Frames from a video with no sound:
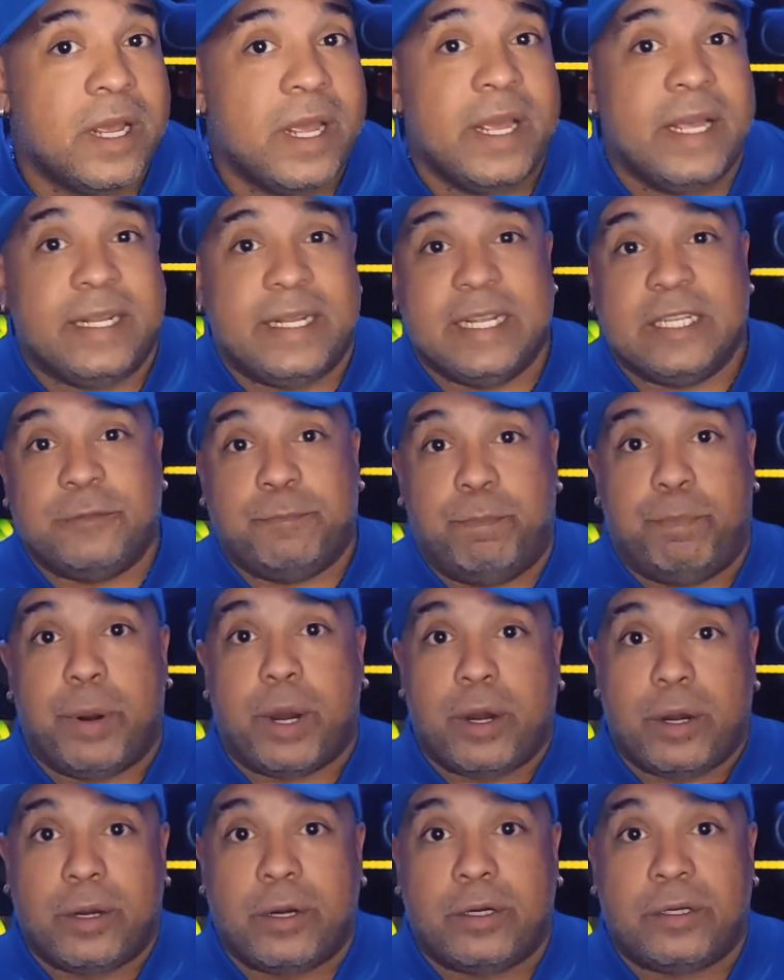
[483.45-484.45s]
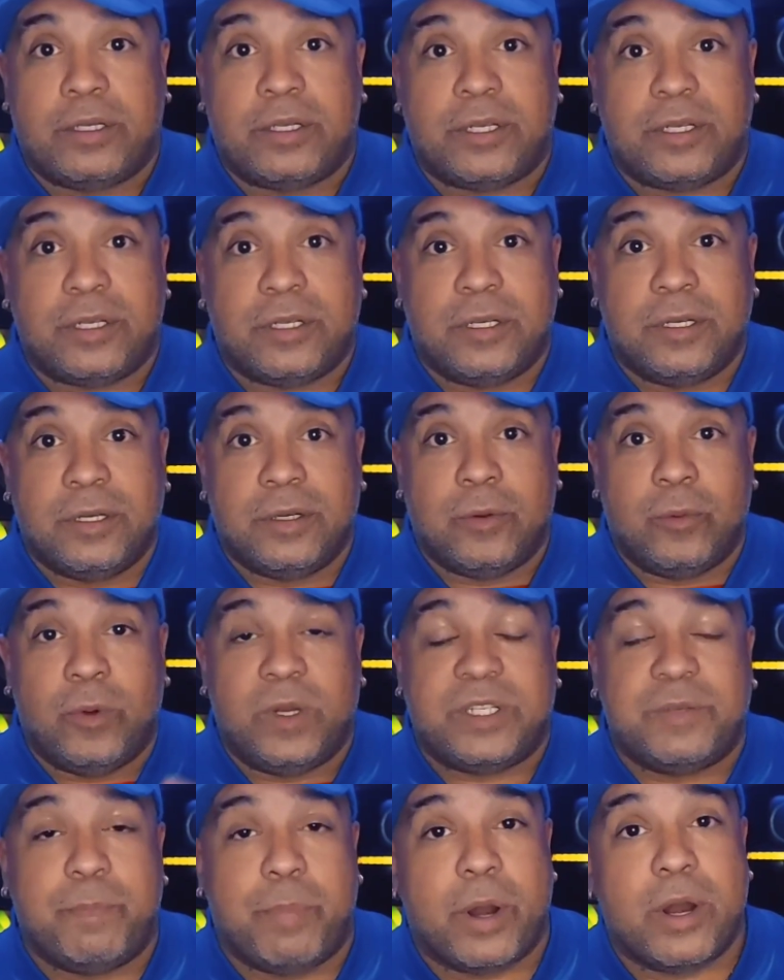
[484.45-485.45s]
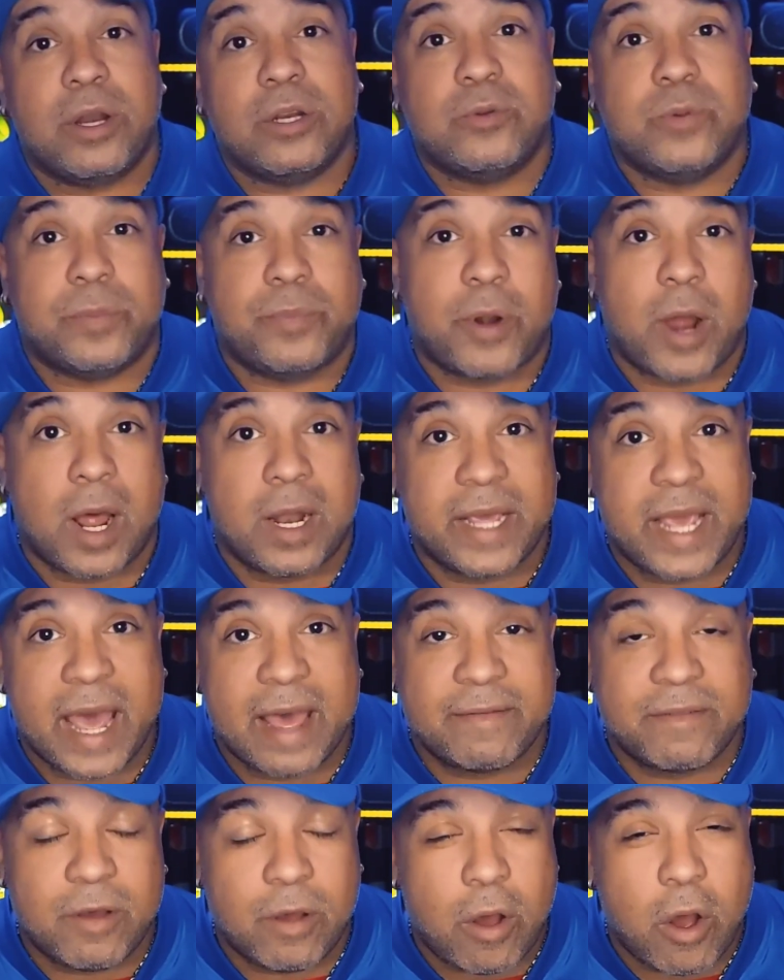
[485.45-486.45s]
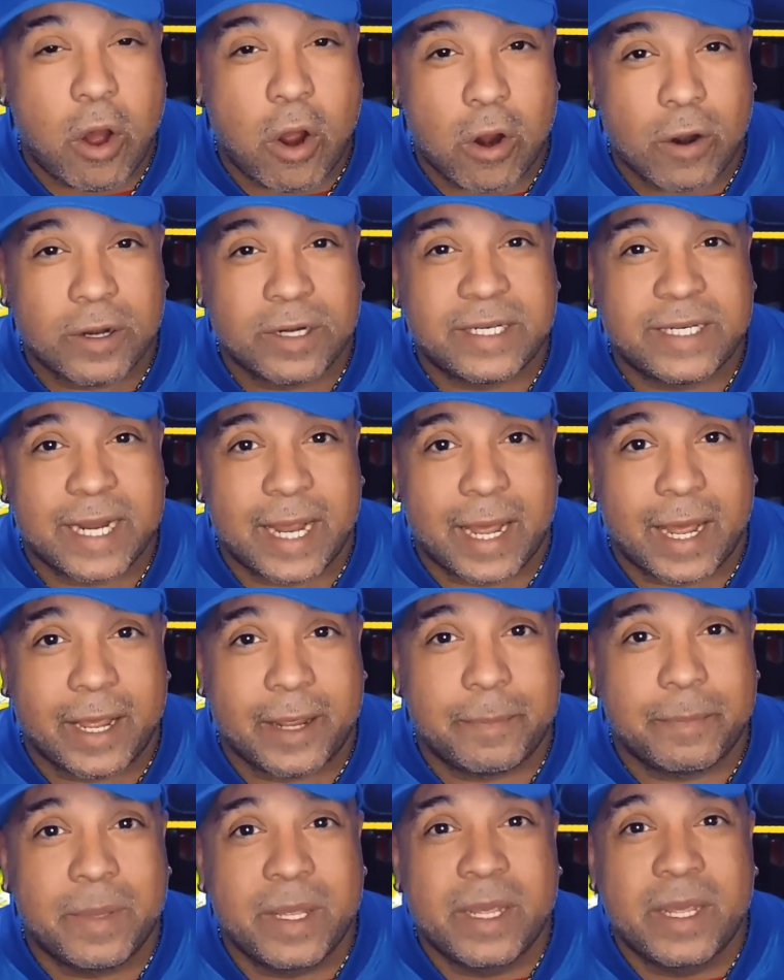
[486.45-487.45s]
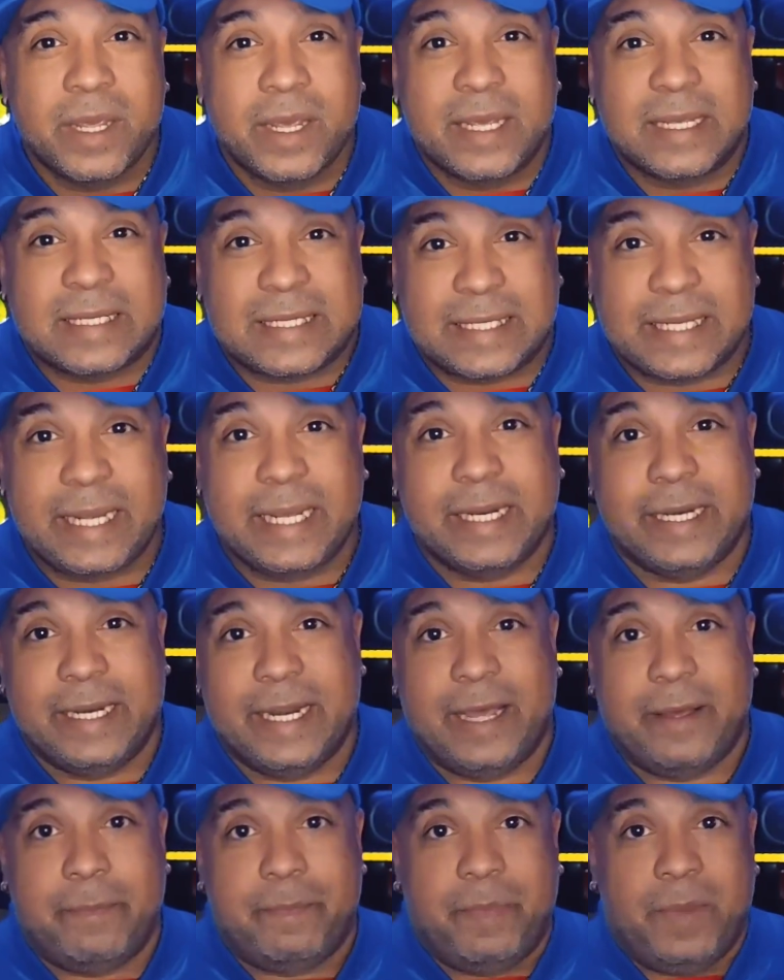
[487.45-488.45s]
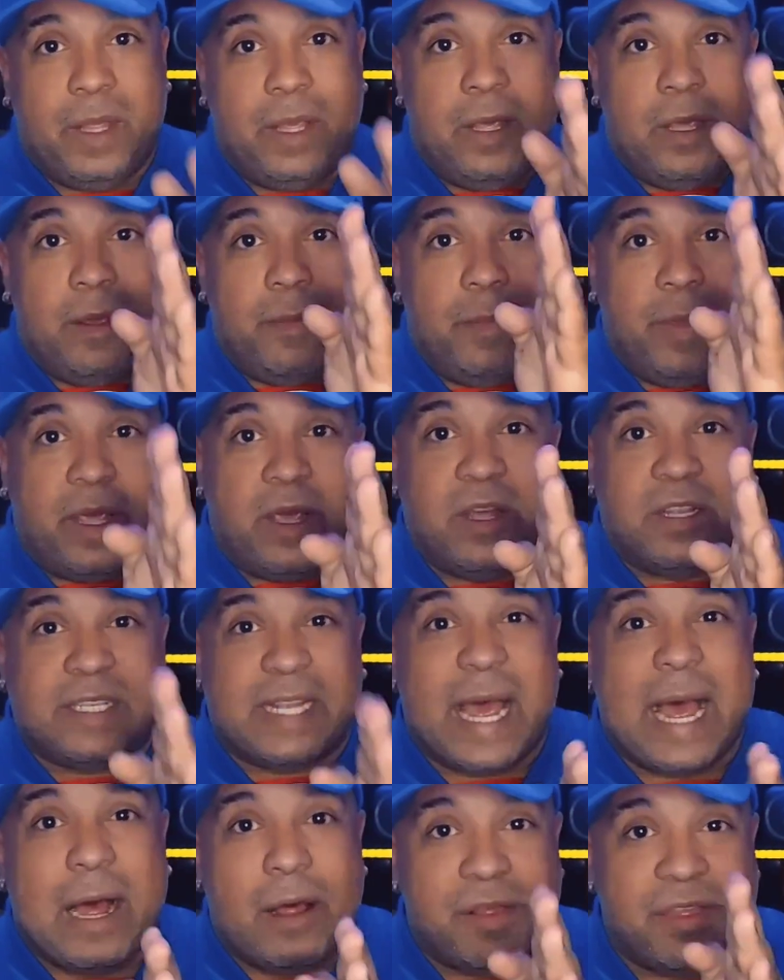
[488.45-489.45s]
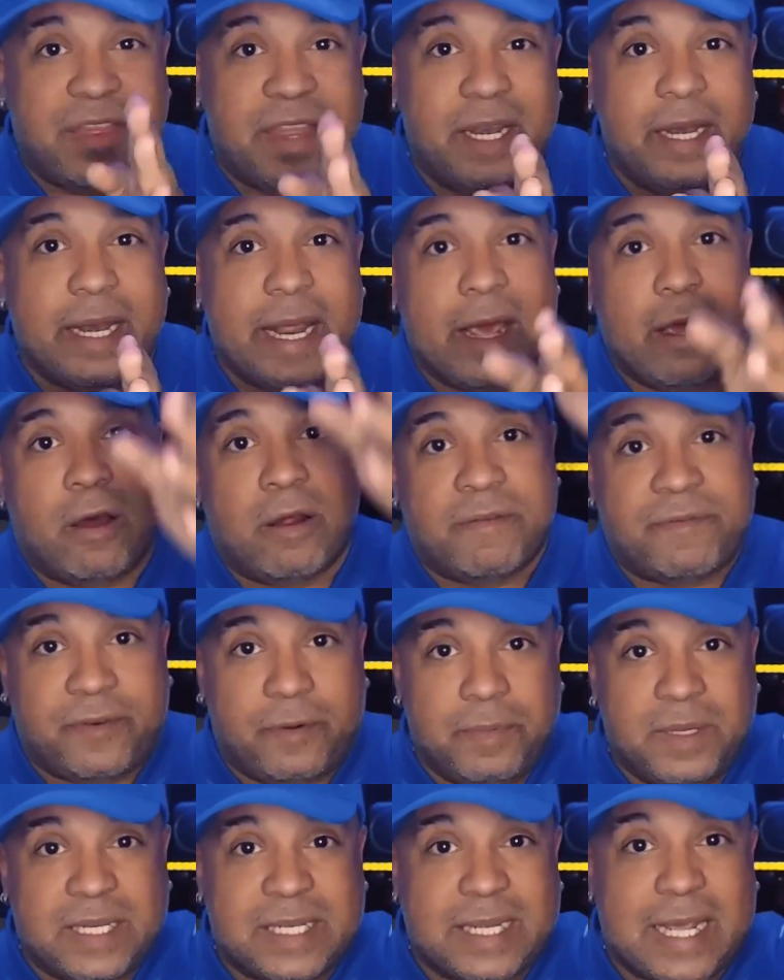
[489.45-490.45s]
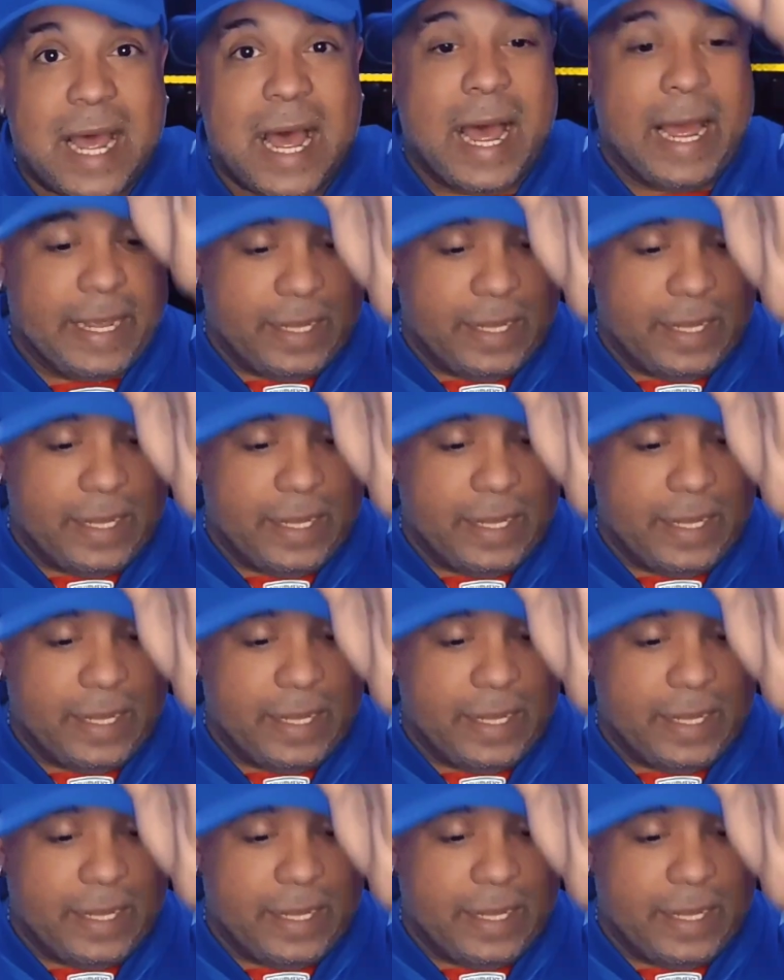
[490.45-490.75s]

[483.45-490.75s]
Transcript: There's birds, which birds would probably have a hard time seeing them because of how thin they are from the sky.